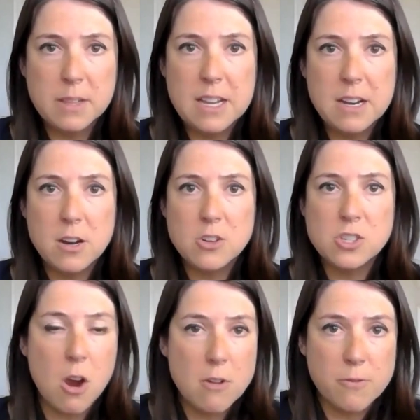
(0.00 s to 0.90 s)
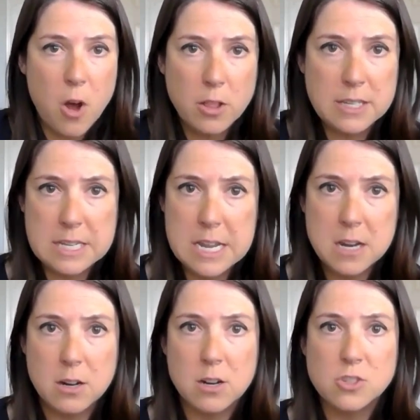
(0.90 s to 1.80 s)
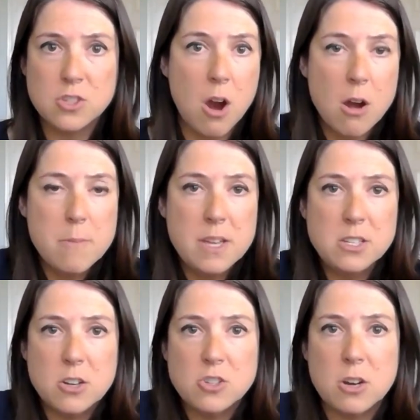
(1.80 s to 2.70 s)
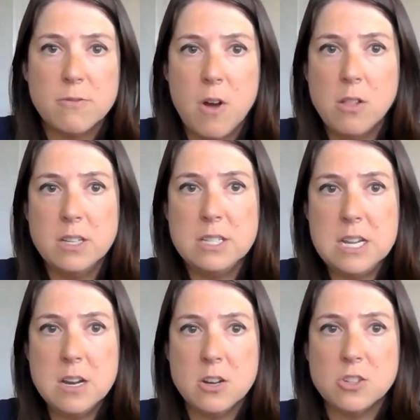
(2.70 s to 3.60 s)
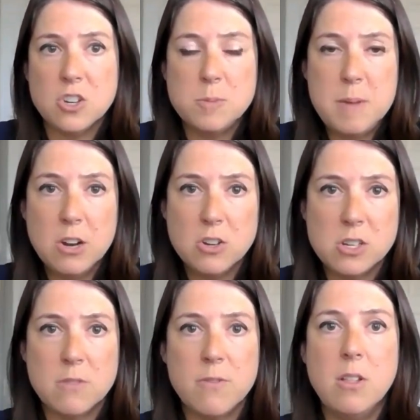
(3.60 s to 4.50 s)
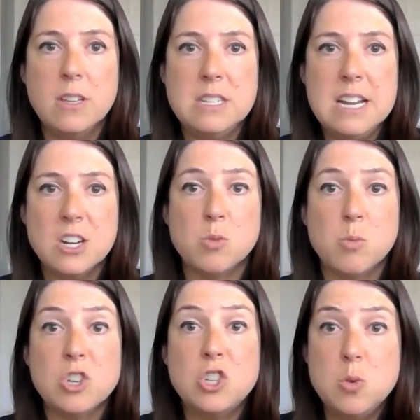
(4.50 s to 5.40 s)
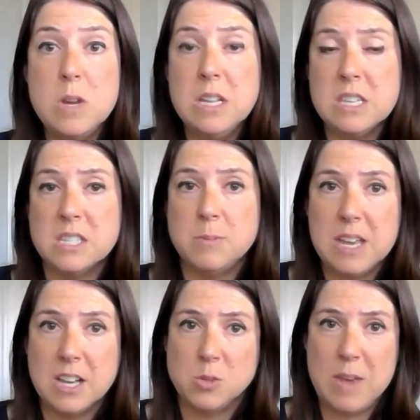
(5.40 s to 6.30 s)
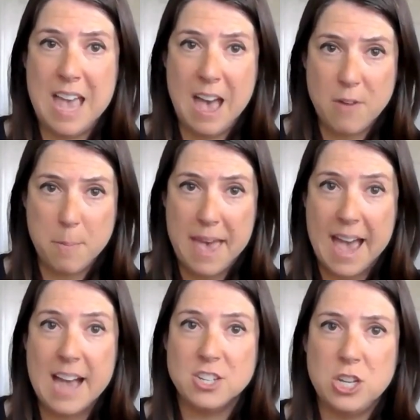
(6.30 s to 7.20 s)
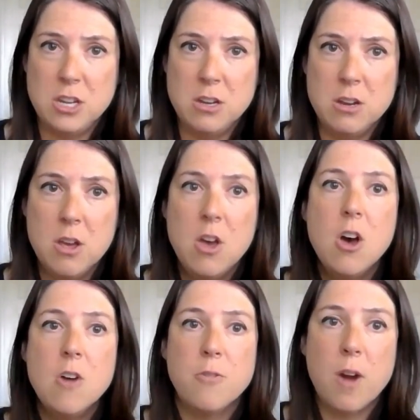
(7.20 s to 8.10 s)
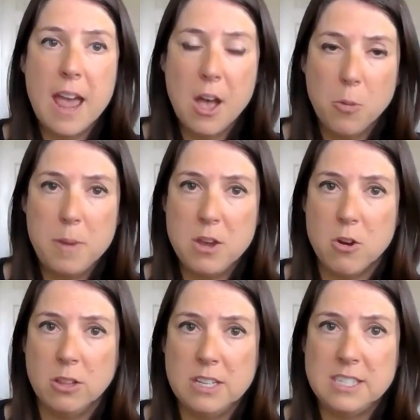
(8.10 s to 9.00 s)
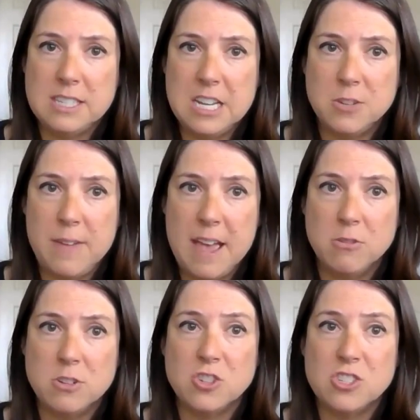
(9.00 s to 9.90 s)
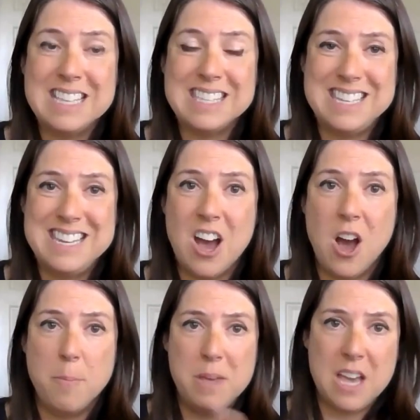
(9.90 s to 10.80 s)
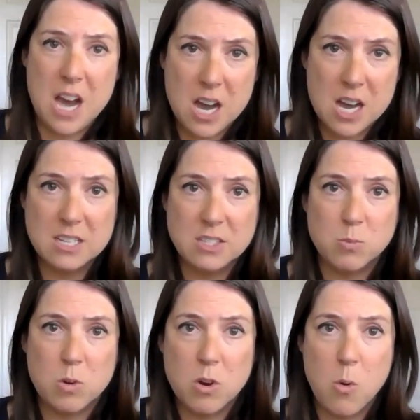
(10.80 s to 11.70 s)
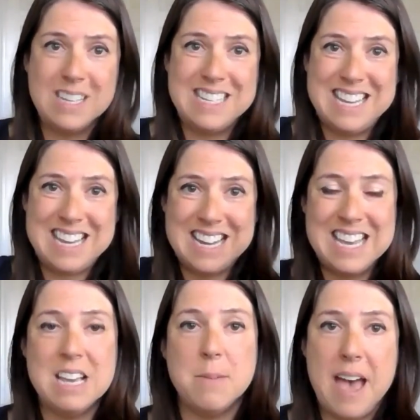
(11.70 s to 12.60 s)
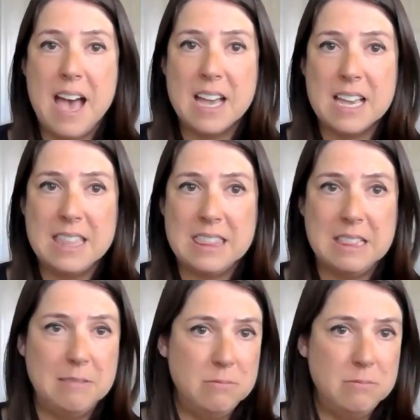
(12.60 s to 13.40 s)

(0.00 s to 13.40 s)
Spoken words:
leaders are volunteers. Our mentors are volunteers. Our speakers are volunteers. We're doing this because we have a passion for helping early stage founders. It's not because we're going to get a kickback at